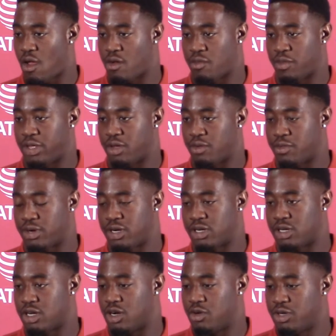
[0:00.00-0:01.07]
we we're gonna
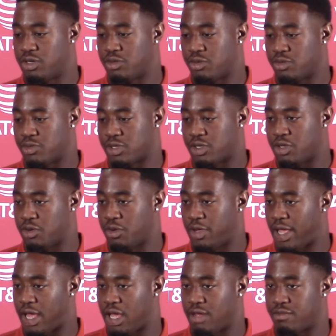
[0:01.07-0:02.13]
go in with, who we
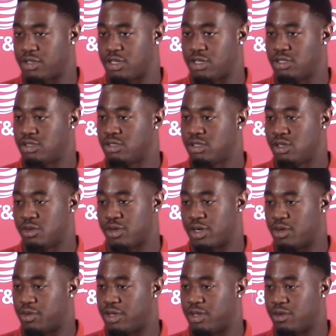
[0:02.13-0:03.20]
have. You know, we're
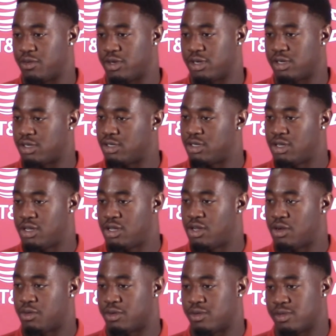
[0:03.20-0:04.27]
we, we're
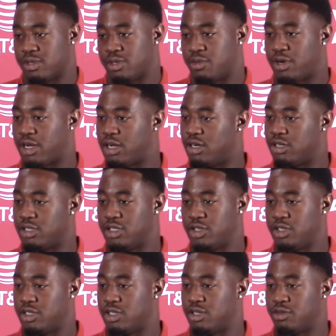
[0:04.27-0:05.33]
we're at OU.
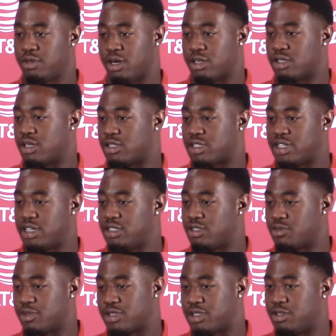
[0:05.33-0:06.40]
You know, our, our saying is
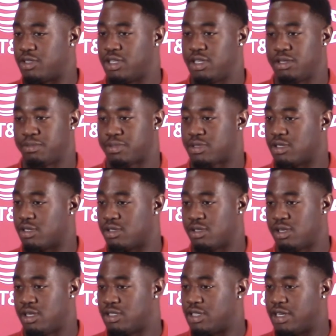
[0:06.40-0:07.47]
we're too deep. So
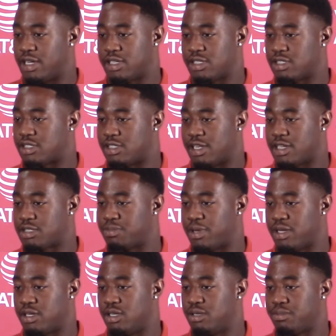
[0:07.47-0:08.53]
the next it's the next
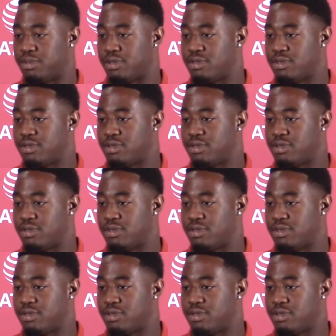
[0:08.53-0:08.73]
man up.